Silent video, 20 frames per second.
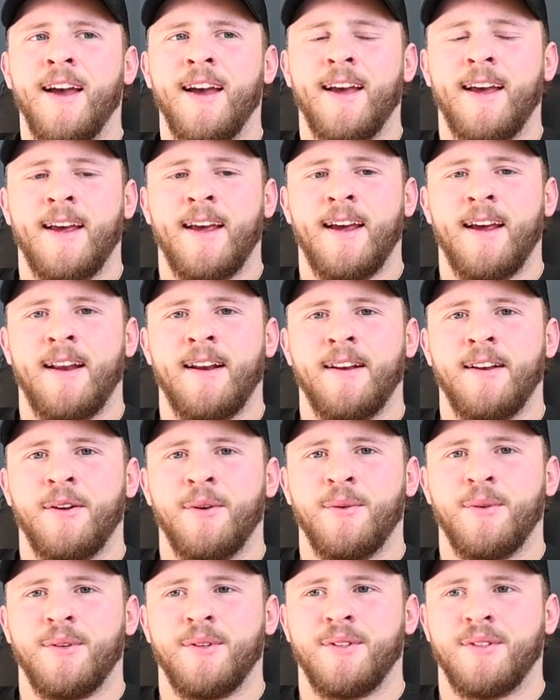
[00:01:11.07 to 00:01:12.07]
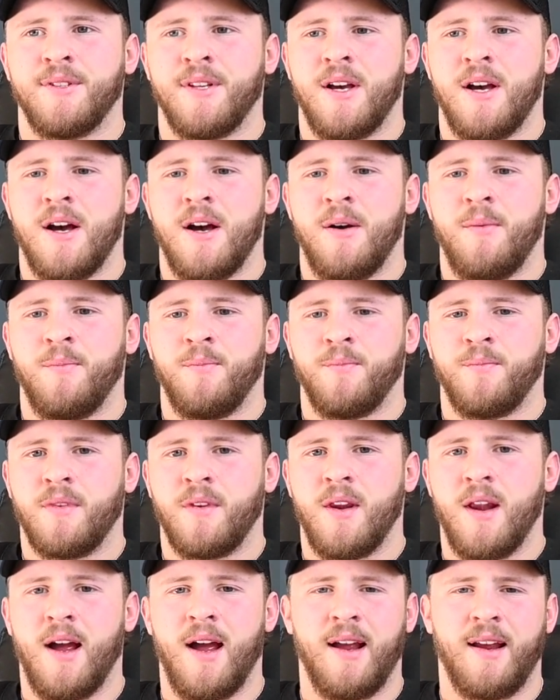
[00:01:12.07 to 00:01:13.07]
and it was um,
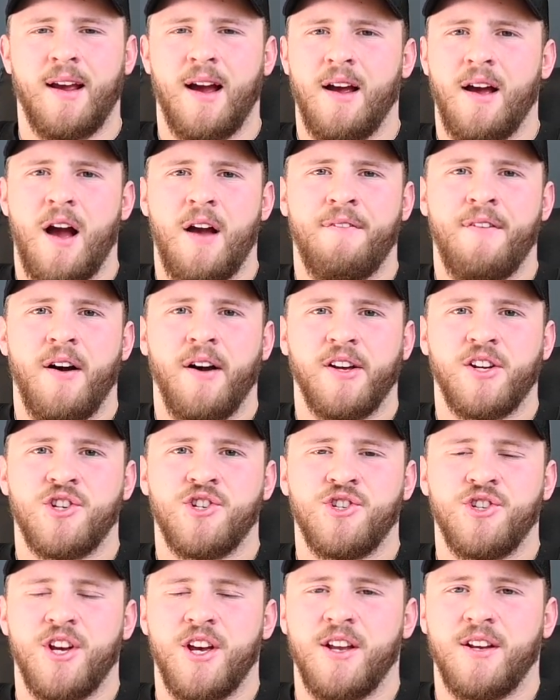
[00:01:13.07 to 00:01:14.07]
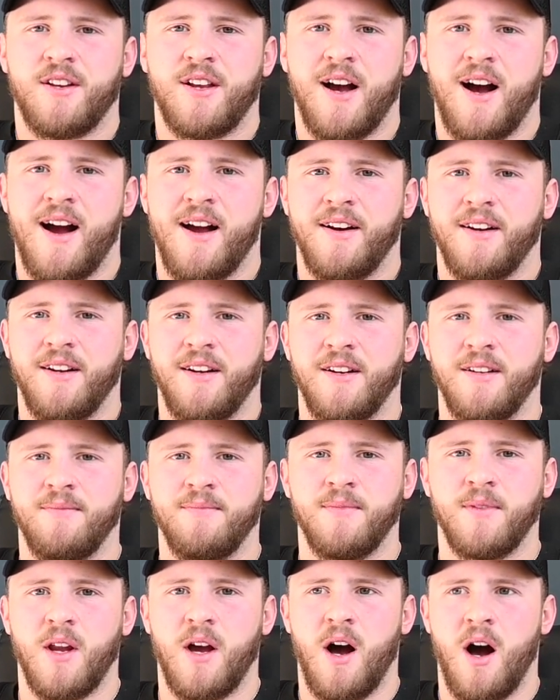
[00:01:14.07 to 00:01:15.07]
like I, I felt like shit kind of
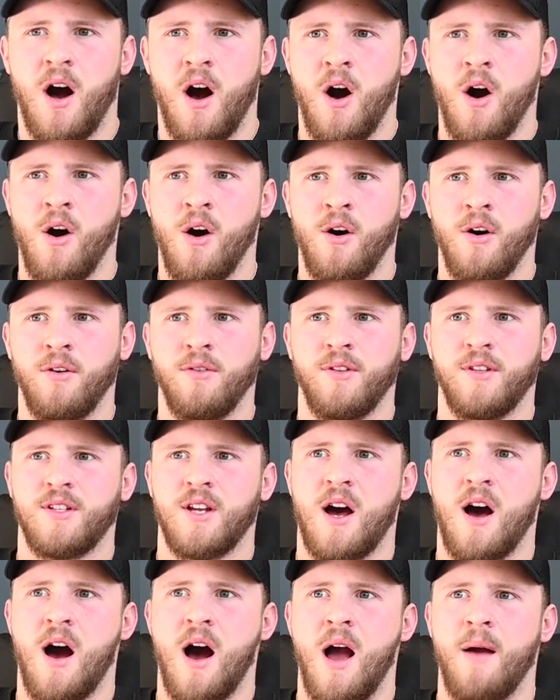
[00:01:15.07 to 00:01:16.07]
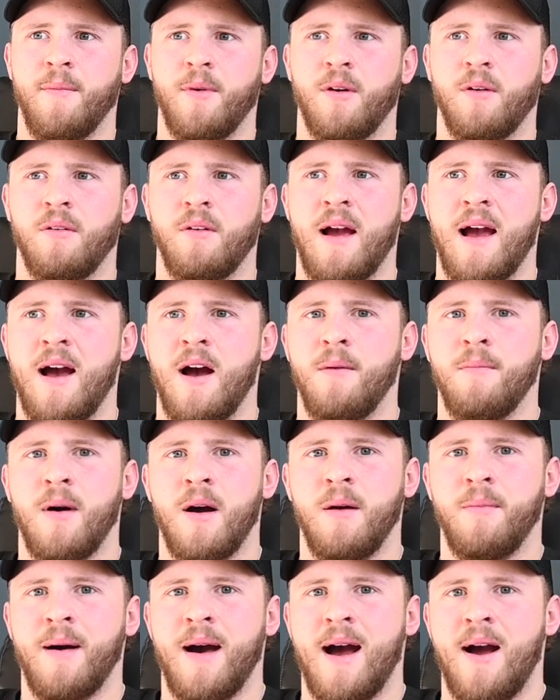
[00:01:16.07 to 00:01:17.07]
all the time around
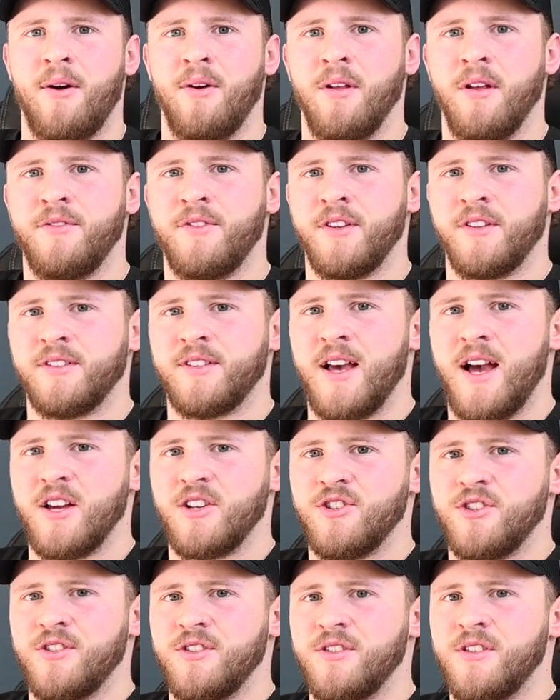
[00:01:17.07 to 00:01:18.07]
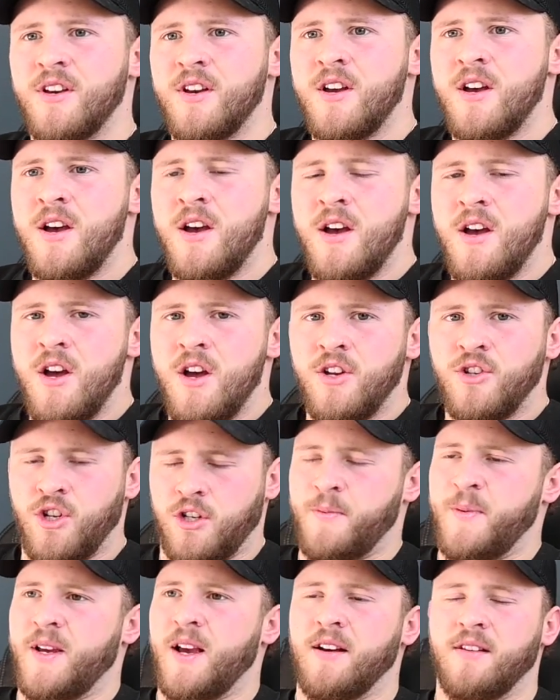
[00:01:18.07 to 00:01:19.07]
my powerlifting sessions,
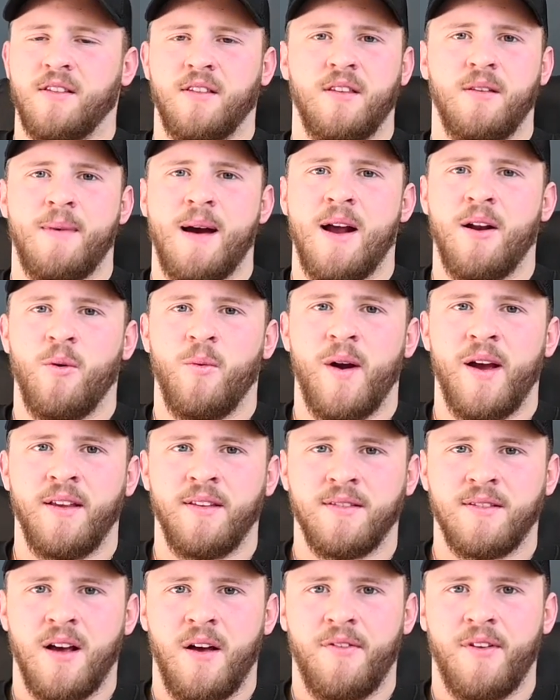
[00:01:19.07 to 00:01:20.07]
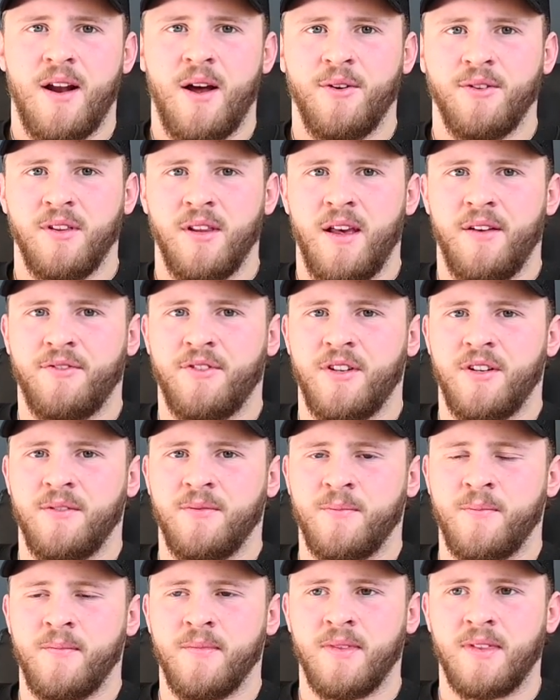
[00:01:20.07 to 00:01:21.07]
just because of the amount of weight and stuff that I was
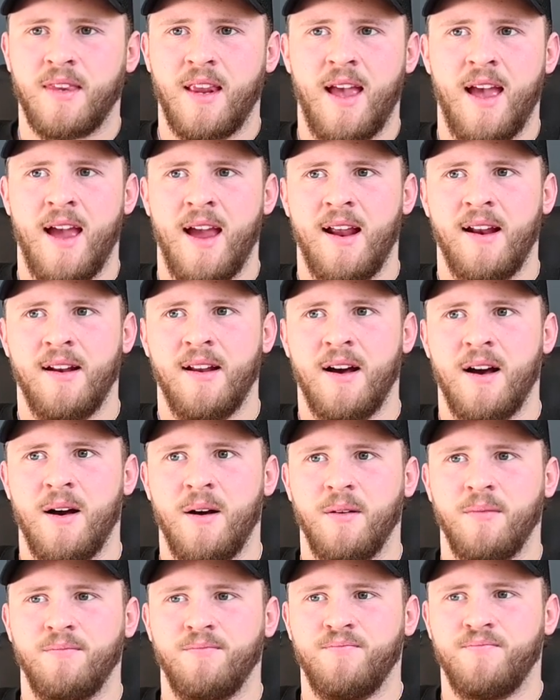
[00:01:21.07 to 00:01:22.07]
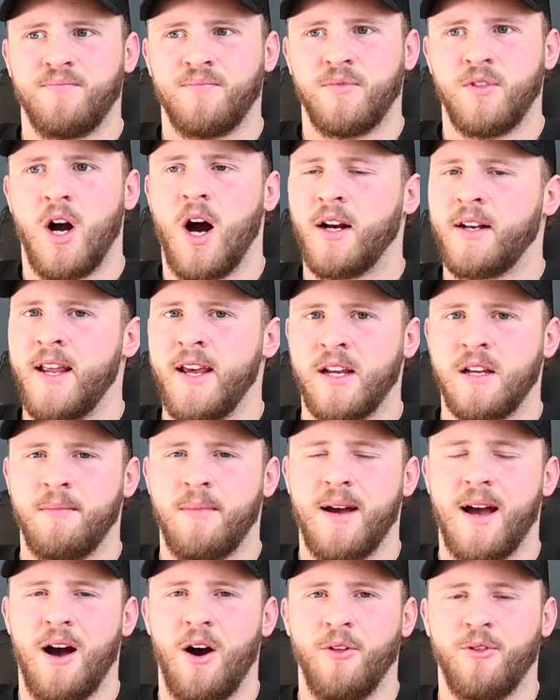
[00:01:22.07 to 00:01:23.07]
lifting, and um, not taking
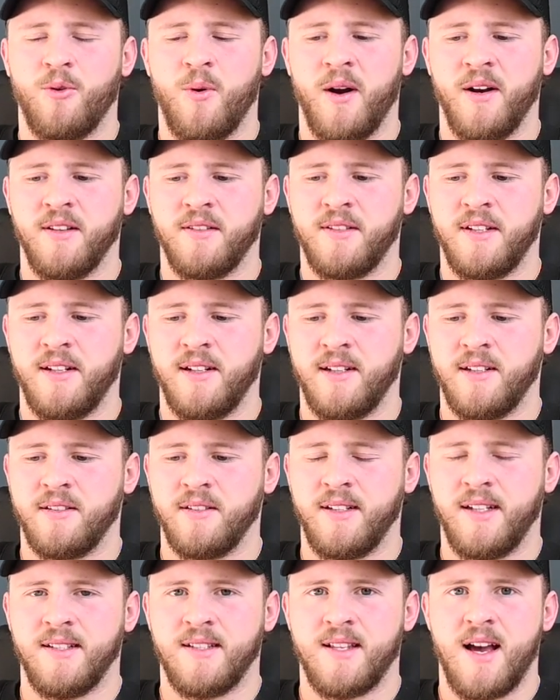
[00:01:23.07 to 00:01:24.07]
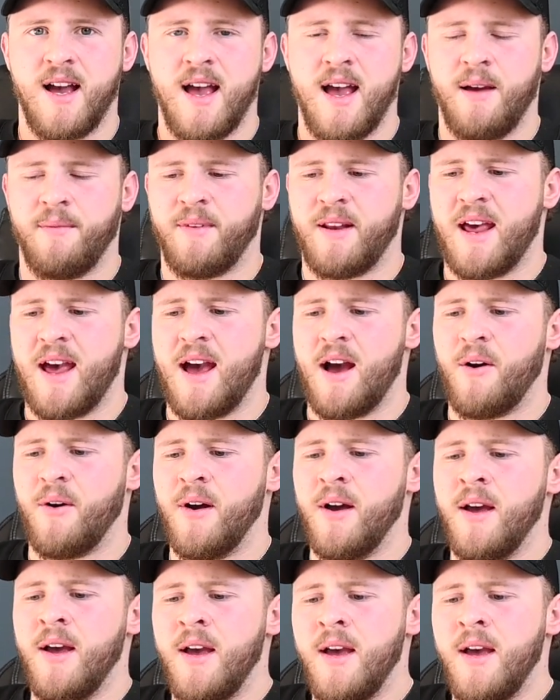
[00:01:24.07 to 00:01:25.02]
my health quite as seriously as I am now.